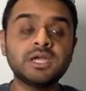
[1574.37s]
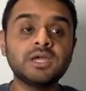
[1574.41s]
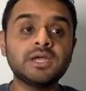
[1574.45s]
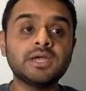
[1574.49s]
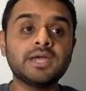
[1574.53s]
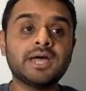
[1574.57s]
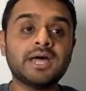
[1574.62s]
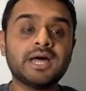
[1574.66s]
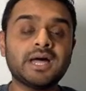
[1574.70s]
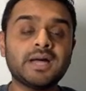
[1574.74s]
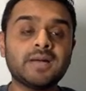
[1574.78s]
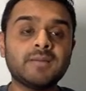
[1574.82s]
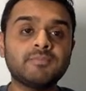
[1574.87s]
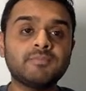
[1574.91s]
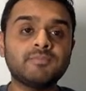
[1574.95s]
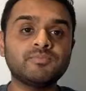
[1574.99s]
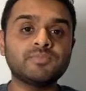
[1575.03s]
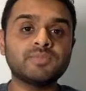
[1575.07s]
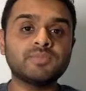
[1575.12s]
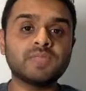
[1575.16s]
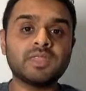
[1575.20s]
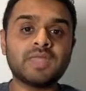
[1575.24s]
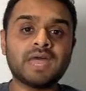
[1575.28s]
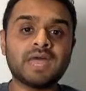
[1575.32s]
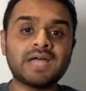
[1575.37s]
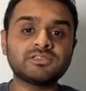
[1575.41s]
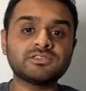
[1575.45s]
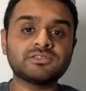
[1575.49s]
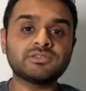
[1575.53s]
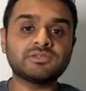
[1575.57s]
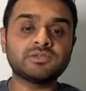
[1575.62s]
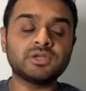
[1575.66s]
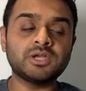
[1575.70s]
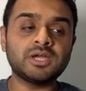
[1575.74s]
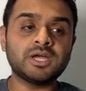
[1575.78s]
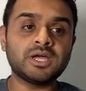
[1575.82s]

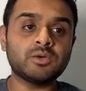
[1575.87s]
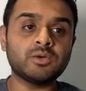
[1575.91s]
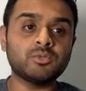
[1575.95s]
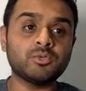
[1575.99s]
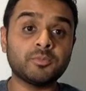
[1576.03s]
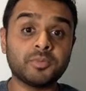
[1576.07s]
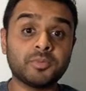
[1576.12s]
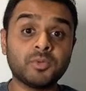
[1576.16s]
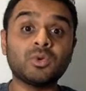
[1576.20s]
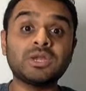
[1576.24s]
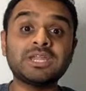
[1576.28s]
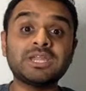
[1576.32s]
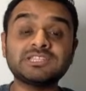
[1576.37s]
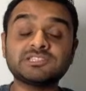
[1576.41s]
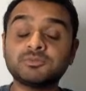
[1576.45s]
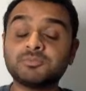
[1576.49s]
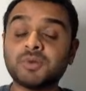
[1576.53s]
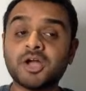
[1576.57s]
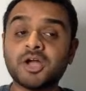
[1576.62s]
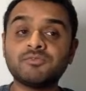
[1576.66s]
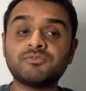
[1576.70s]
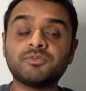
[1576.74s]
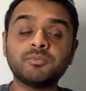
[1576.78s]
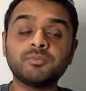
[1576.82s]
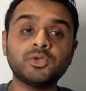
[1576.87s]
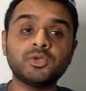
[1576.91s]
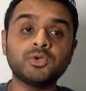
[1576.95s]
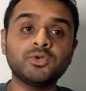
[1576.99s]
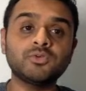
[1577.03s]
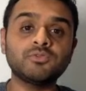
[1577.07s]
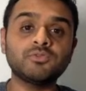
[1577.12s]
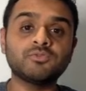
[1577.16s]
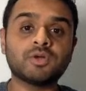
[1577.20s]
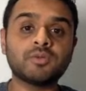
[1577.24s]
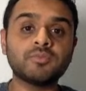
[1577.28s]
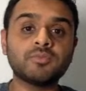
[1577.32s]
that would be willing to buy from
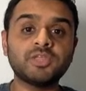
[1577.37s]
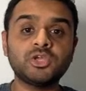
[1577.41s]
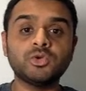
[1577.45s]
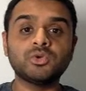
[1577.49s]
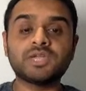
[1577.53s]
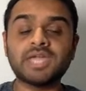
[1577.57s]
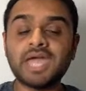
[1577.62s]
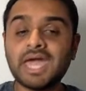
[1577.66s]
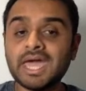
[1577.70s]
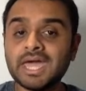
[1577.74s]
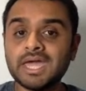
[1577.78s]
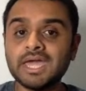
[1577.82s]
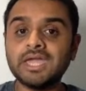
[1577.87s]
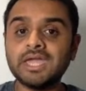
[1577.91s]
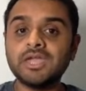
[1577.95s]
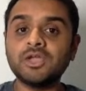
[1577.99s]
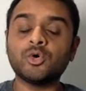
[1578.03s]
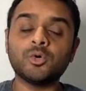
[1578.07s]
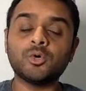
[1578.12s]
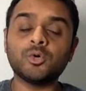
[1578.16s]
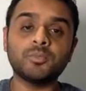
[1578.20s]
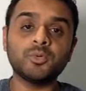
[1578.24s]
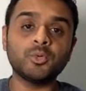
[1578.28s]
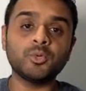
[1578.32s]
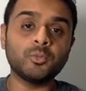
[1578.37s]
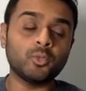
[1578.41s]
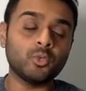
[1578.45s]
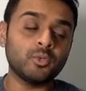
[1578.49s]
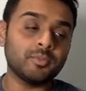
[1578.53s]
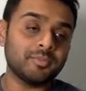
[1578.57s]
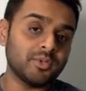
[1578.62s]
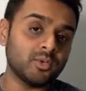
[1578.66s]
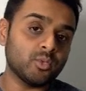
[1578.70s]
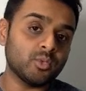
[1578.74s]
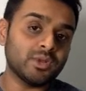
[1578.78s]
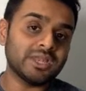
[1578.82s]
you from the UK, or would
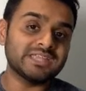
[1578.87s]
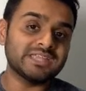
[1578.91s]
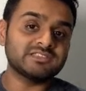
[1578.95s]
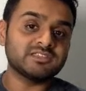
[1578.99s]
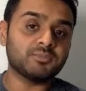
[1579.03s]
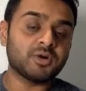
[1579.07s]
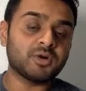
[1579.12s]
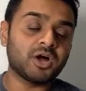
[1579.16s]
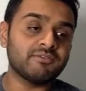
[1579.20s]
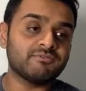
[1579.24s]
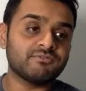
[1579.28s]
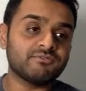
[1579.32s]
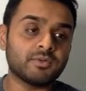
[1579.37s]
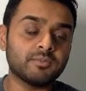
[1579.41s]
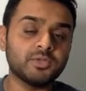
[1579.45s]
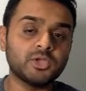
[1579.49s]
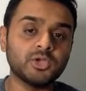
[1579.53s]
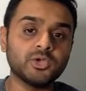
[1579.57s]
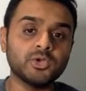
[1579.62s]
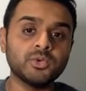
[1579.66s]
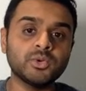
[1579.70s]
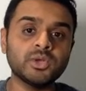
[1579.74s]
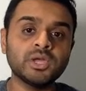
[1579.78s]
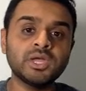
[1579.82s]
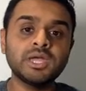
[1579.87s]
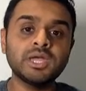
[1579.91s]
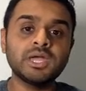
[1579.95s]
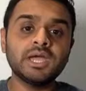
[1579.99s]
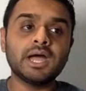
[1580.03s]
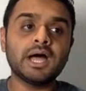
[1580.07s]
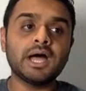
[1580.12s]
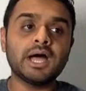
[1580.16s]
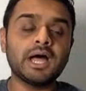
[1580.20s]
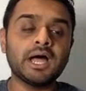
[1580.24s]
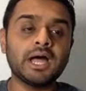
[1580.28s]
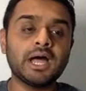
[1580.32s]
be willing to buy from you
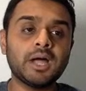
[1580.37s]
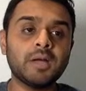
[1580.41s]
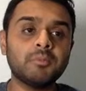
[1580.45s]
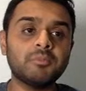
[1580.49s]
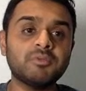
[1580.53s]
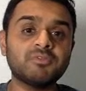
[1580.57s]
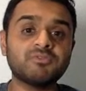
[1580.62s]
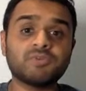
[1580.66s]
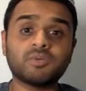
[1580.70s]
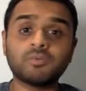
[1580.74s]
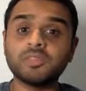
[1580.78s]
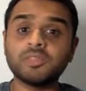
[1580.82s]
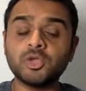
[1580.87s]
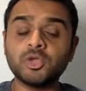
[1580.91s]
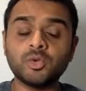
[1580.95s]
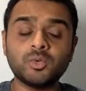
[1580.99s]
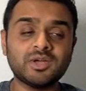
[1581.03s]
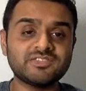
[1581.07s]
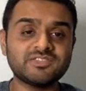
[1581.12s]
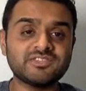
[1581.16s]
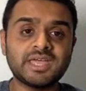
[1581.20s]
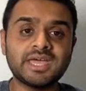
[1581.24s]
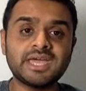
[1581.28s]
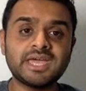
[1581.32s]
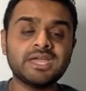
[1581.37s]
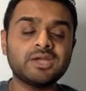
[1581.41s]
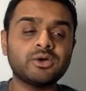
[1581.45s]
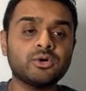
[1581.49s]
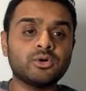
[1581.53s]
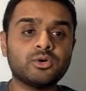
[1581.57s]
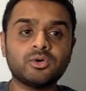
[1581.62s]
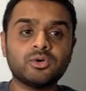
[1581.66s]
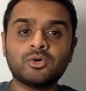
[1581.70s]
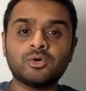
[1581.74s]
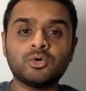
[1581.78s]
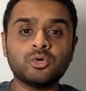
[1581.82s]
from the USA,
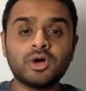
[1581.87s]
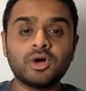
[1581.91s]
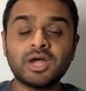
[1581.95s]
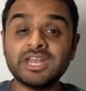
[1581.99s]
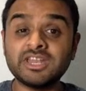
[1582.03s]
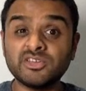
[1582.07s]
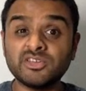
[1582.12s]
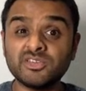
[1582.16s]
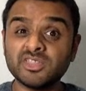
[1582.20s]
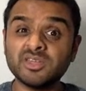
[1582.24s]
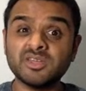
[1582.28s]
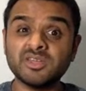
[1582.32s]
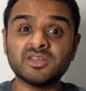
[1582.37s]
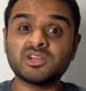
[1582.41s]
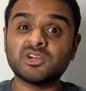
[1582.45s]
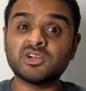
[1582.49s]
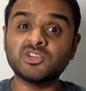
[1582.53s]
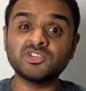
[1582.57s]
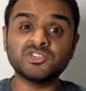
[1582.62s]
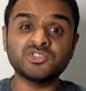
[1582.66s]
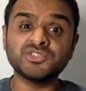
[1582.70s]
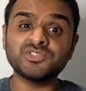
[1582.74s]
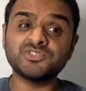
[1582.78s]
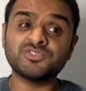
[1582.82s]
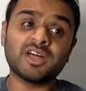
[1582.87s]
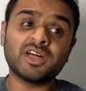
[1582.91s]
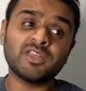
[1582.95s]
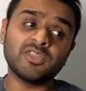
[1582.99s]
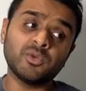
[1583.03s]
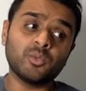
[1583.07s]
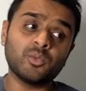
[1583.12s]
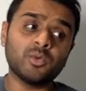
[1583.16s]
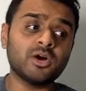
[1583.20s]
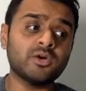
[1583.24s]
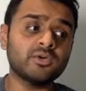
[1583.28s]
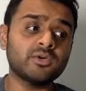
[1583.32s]
or any other countries around the
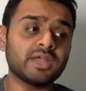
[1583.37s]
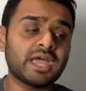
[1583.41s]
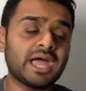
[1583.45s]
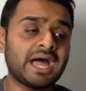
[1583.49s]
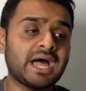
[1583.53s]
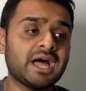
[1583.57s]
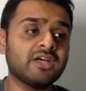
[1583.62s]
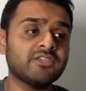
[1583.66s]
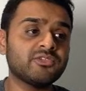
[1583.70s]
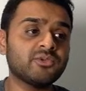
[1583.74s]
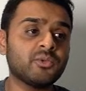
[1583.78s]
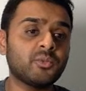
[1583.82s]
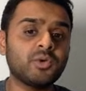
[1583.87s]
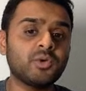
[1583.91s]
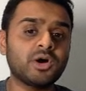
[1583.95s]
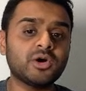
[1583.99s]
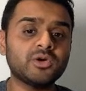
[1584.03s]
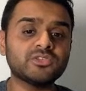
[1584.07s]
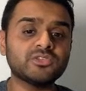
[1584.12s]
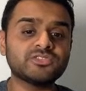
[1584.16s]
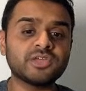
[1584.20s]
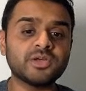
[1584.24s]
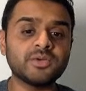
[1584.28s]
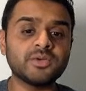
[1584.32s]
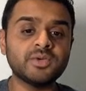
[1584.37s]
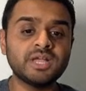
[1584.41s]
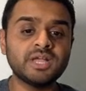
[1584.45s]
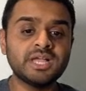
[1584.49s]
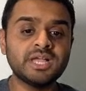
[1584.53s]
world as well. So